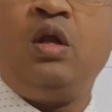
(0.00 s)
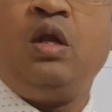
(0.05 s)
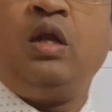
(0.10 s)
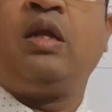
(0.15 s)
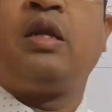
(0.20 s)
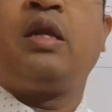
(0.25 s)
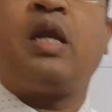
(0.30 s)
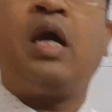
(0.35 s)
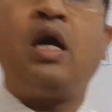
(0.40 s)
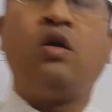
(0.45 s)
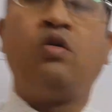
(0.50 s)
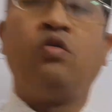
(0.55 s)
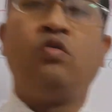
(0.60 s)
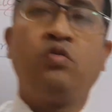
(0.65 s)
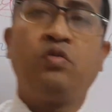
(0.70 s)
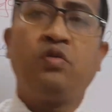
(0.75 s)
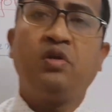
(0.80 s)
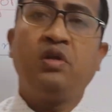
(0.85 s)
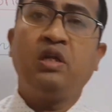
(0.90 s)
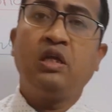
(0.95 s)

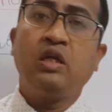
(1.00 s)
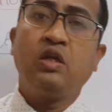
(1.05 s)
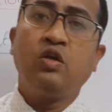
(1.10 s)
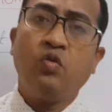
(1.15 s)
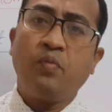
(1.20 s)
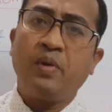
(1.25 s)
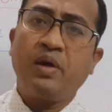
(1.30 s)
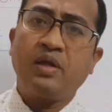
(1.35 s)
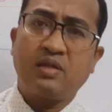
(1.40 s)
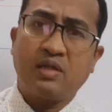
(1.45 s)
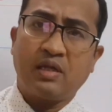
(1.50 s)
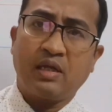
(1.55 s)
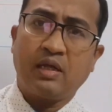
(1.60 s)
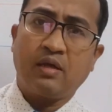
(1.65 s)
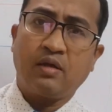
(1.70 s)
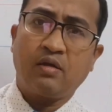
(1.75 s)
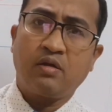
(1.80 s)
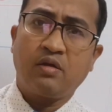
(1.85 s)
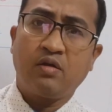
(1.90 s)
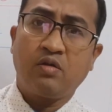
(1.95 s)
Now you may
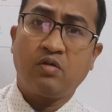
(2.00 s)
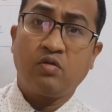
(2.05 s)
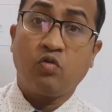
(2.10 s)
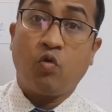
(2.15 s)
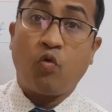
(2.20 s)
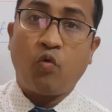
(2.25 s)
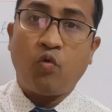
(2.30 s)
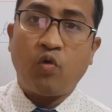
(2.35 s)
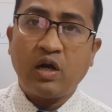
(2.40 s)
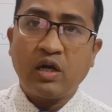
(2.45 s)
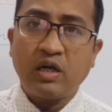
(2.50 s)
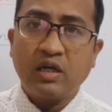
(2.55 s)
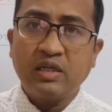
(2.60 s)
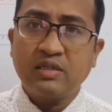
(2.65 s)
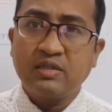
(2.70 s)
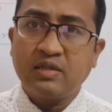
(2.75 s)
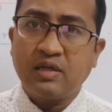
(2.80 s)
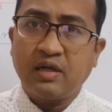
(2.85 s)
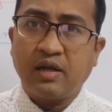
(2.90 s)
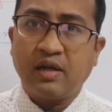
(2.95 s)
think, what is
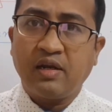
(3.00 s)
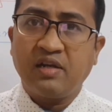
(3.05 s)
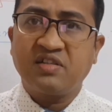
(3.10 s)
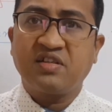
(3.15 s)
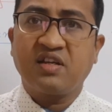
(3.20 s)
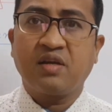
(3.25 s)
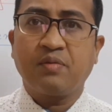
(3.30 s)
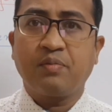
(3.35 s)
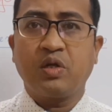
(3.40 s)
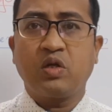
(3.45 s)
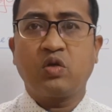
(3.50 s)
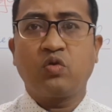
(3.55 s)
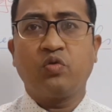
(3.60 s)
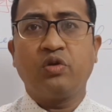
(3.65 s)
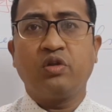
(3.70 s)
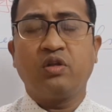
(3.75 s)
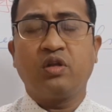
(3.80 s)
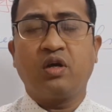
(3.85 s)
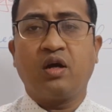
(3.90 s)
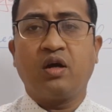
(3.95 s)
the relation
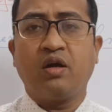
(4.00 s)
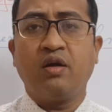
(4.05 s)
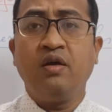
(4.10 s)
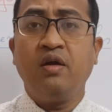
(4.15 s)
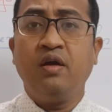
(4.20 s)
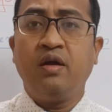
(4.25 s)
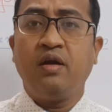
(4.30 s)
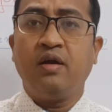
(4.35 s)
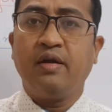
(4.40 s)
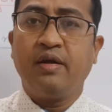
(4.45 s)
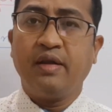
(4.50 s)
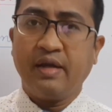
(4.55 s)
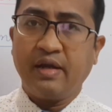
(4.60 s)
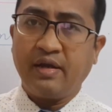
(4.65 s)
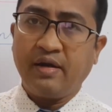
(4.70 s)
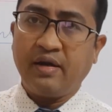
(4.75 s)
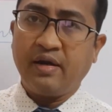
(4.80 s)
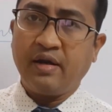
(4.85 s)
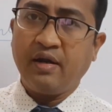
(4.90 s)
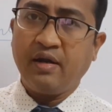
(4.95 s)
between the
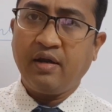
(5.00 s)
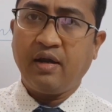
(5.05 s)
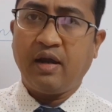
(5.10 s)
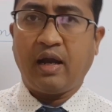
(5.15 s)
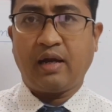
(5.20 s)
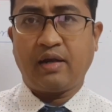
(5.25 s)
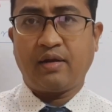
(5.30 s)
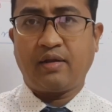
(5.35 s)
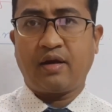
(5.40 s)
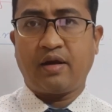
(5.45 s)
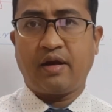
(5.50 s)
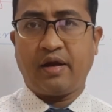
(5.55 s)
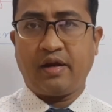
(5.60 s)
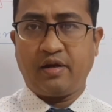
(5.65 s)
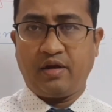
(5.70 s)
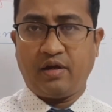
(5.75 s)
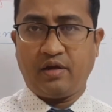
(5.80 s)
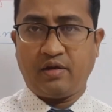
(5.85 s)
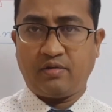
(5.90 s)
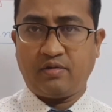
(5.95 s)
degree and the
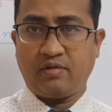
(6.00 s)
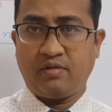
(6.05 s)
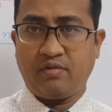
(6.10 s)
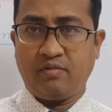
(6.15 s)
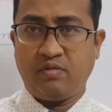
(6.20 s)
radian?